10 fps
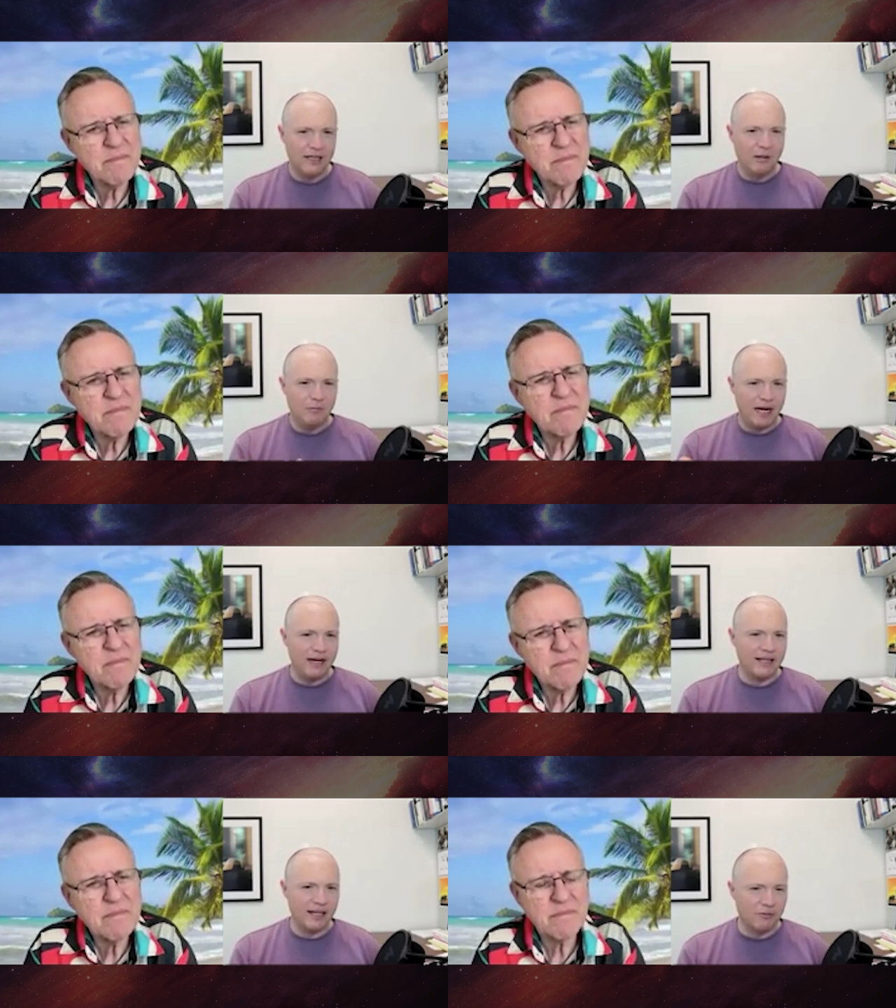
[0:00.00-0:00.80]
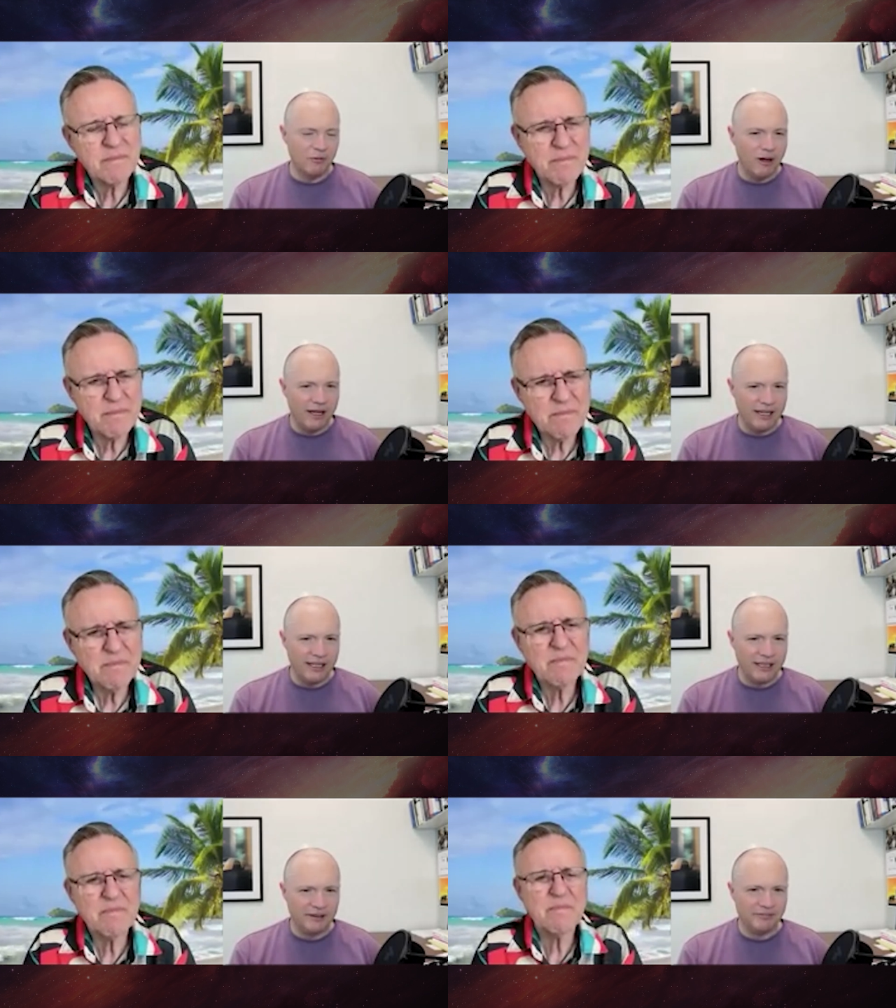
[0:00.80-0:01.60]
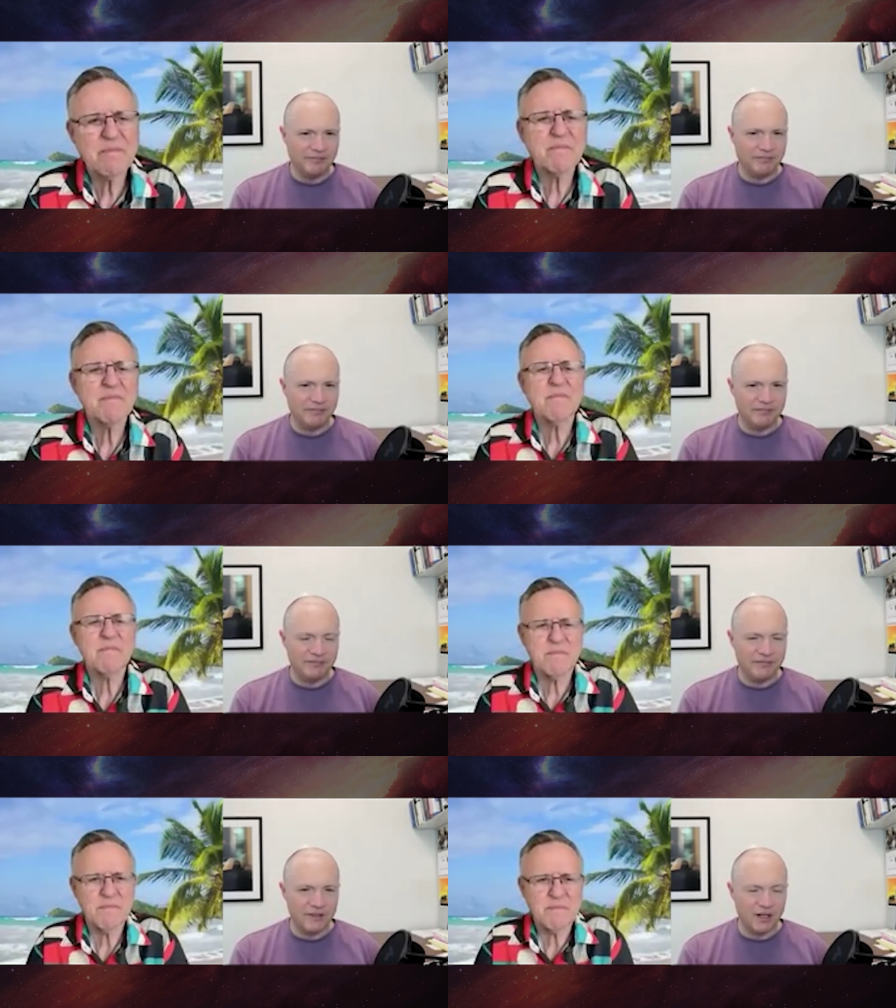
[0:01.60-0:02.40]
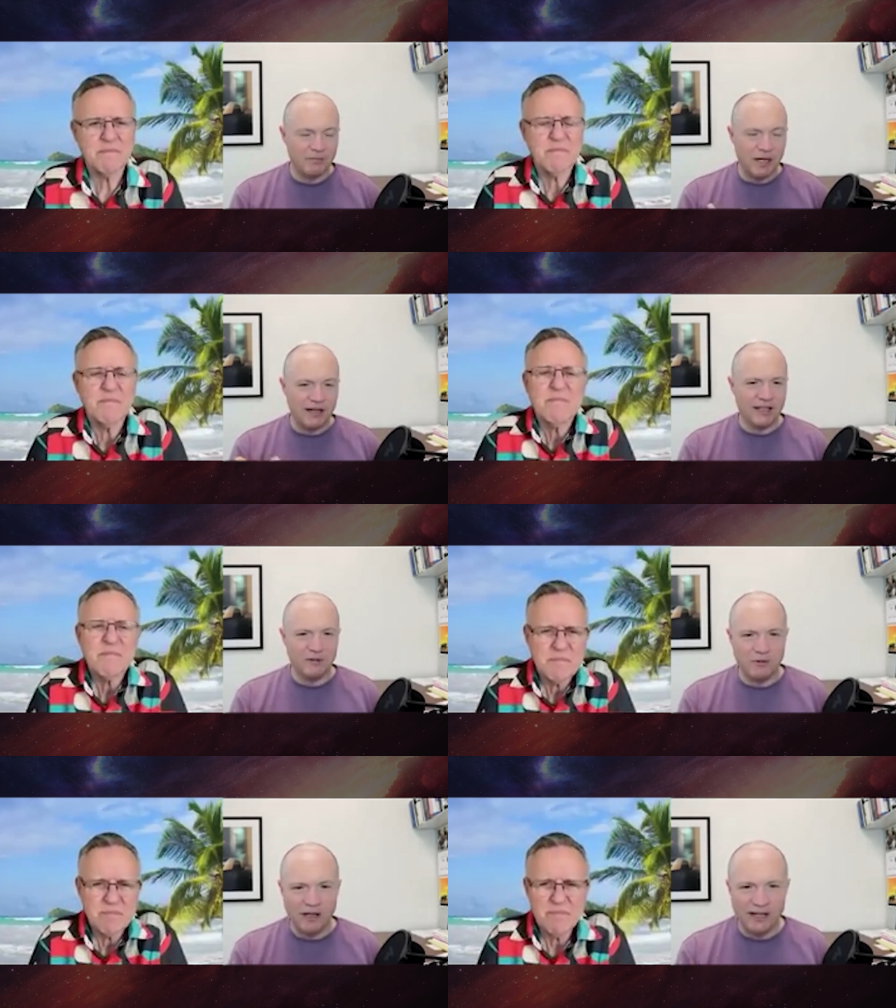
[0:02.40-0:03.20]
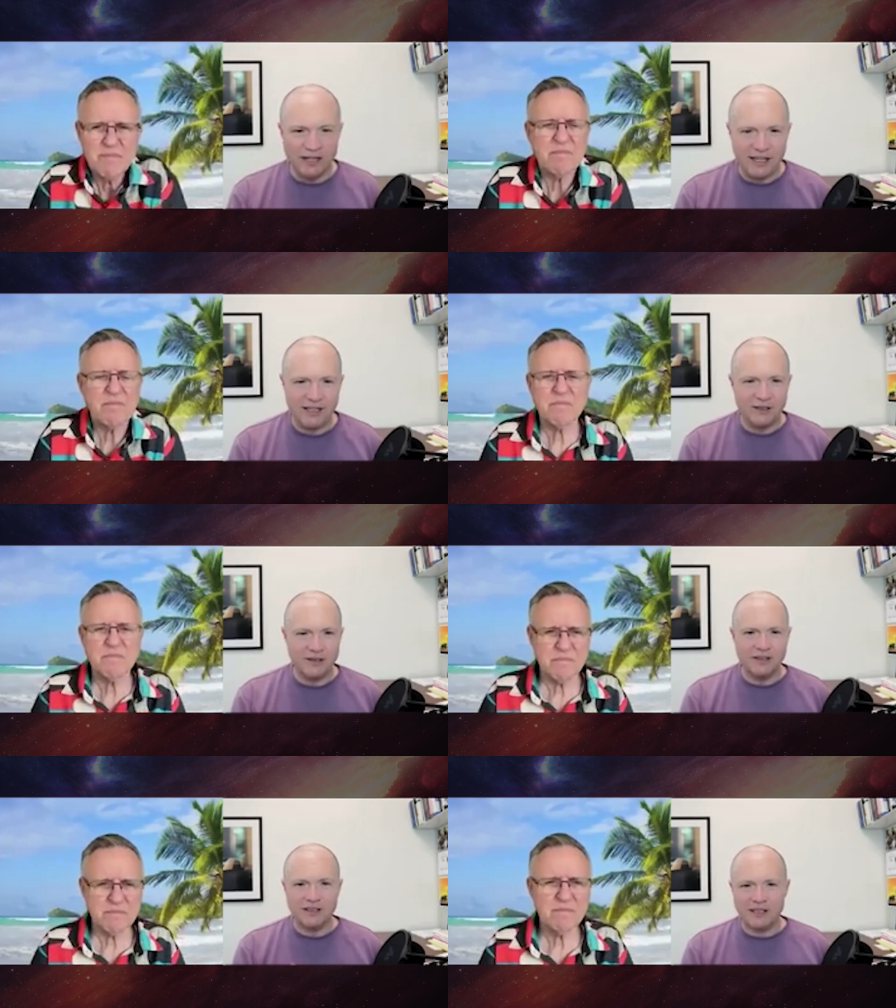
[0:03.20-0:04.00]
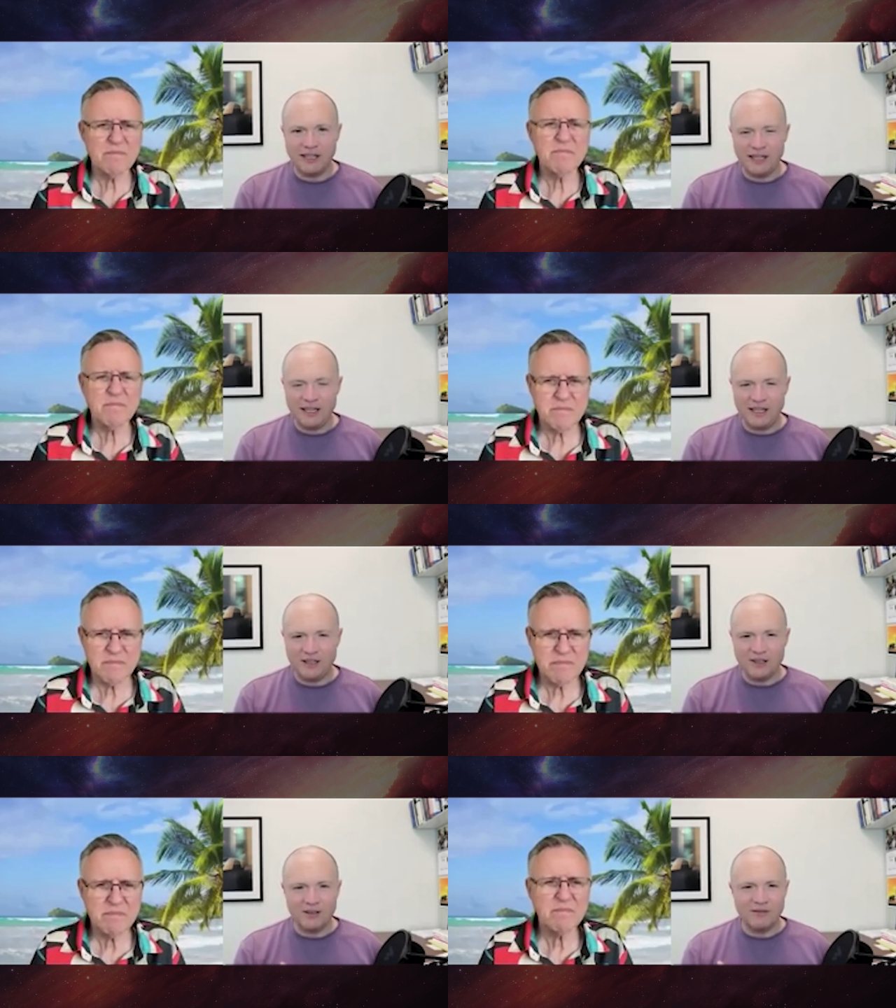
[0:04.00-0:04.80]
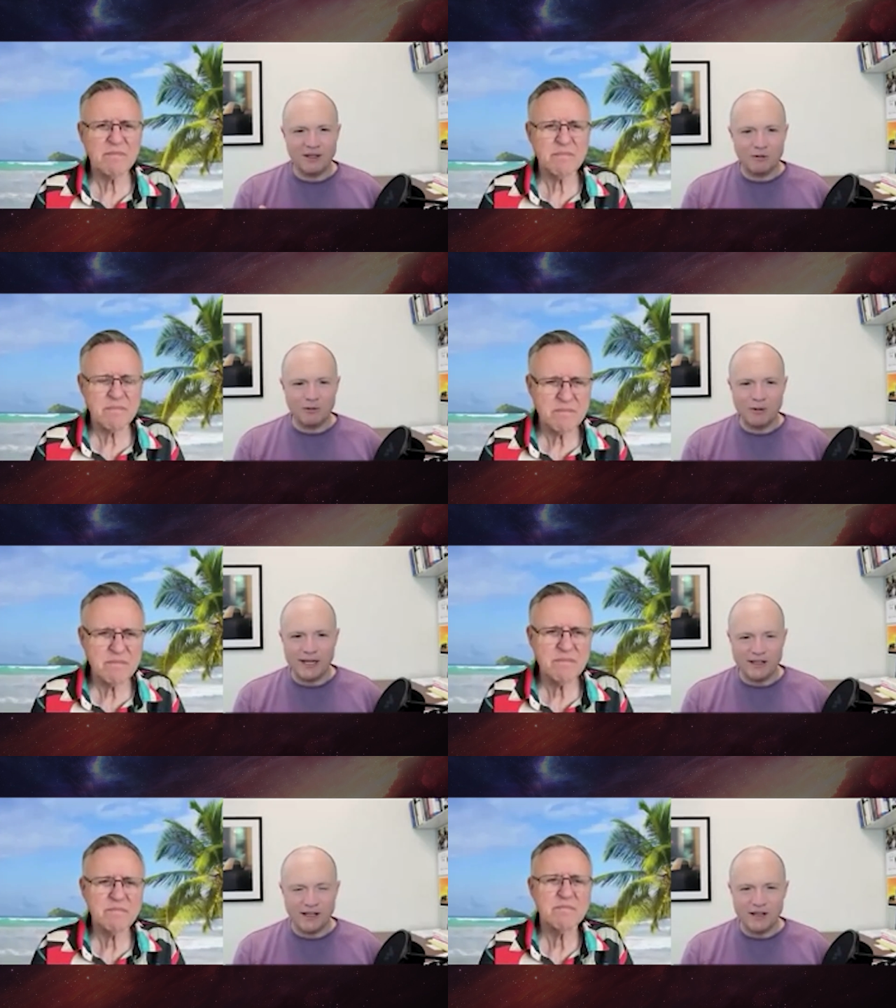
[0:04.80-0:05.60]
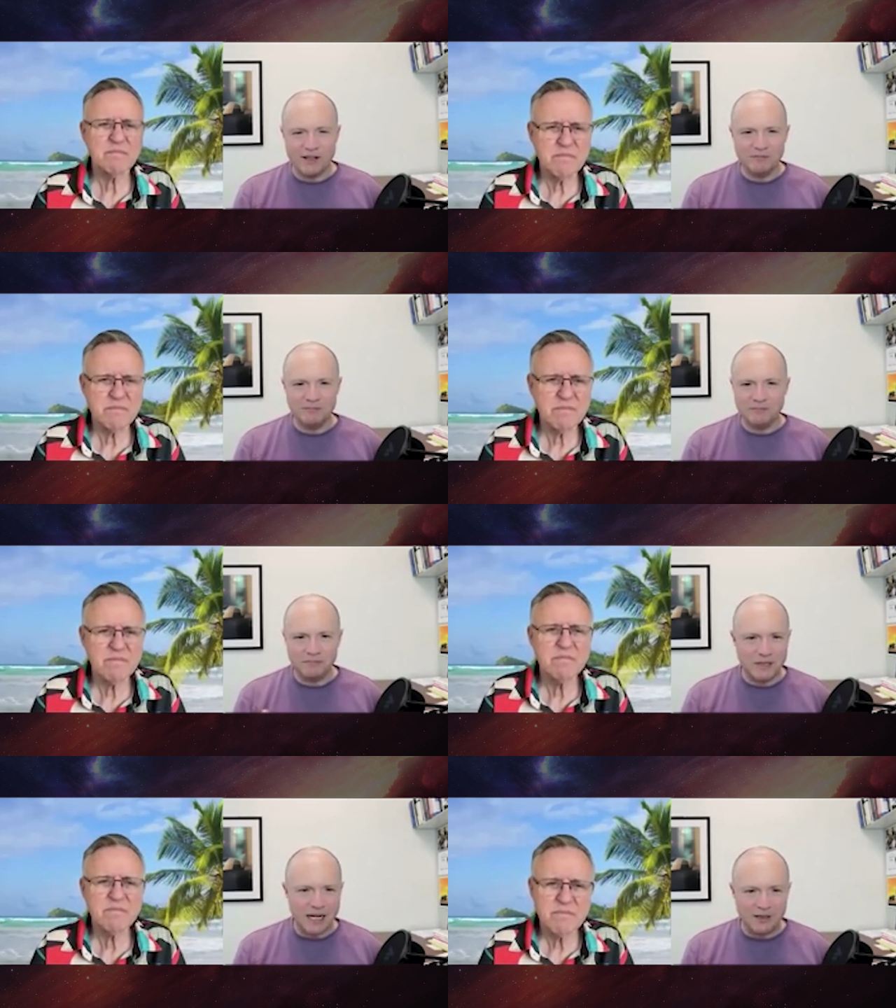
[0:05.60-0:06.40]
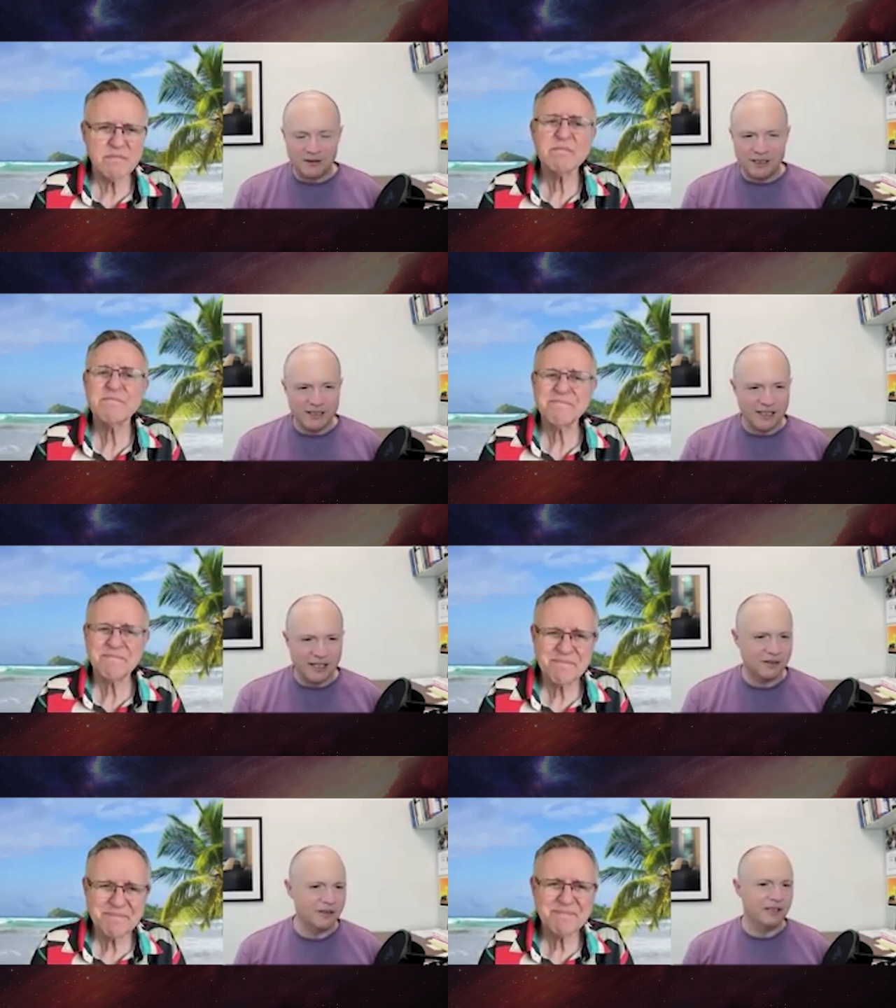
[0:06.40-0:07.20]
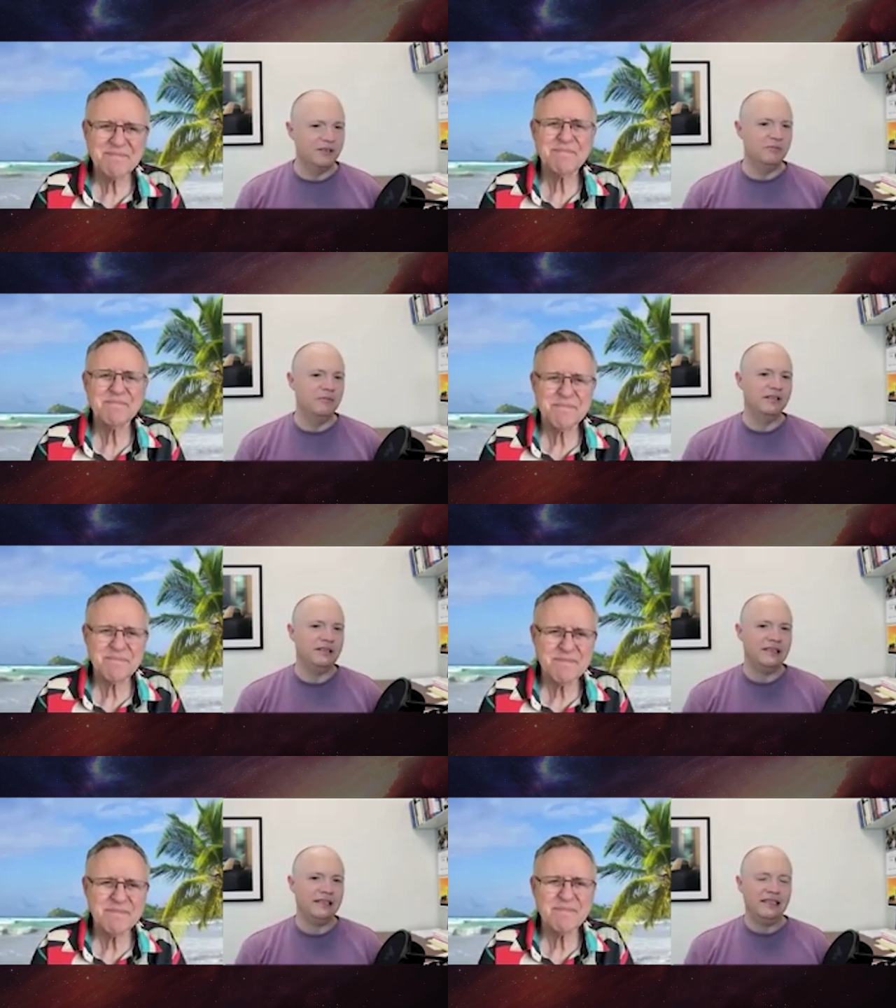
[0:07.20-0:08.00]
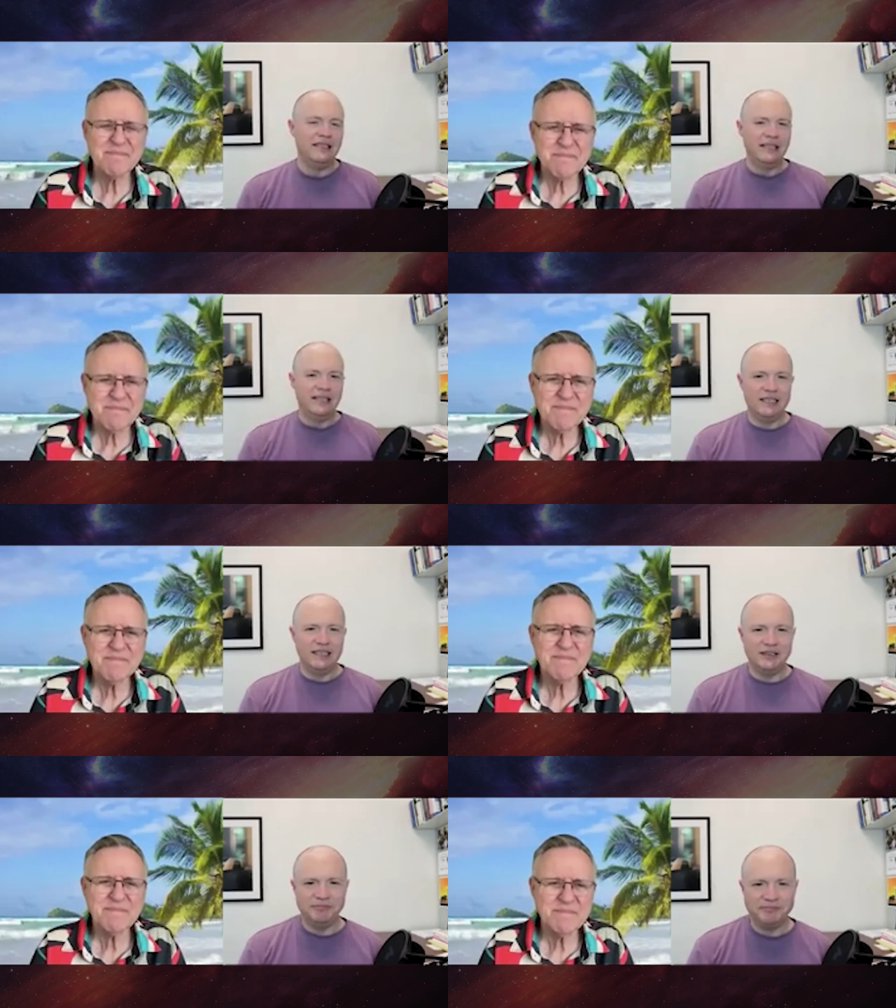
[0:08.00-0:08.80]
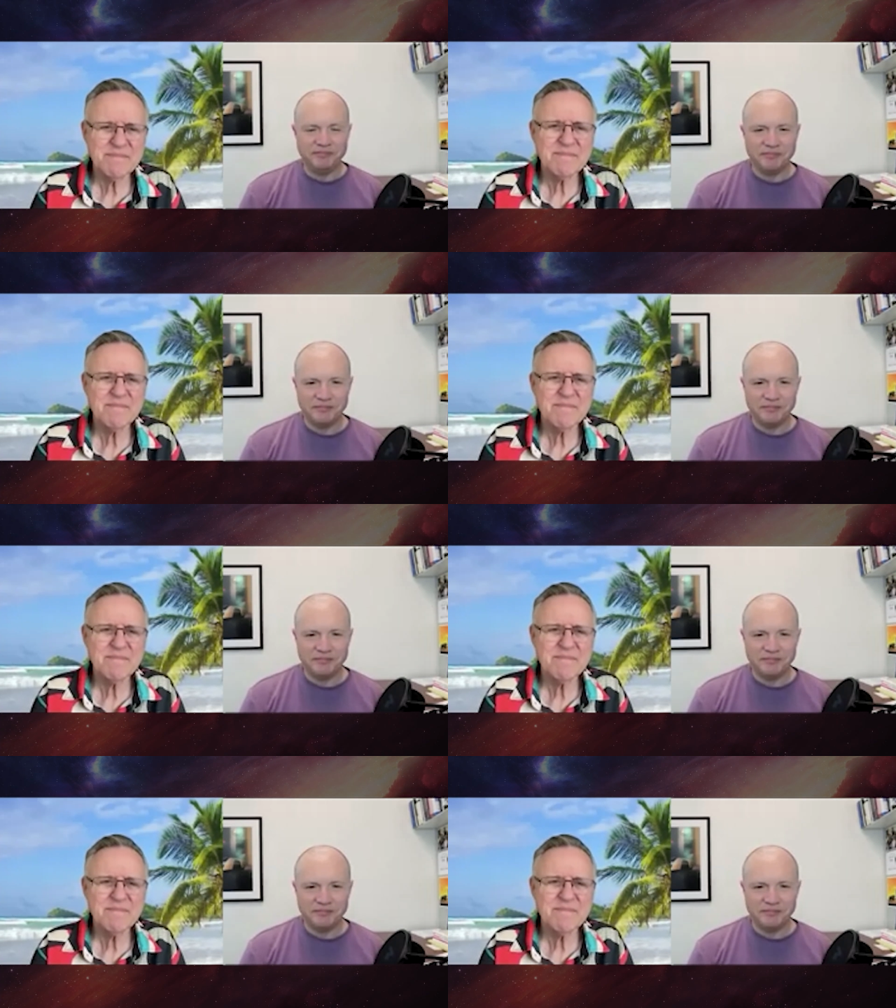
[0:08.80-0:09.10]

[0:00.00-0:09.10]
Speaker 1: body on white or body in white or the cleaning or if they were waiting on batteries. I don't know, but um,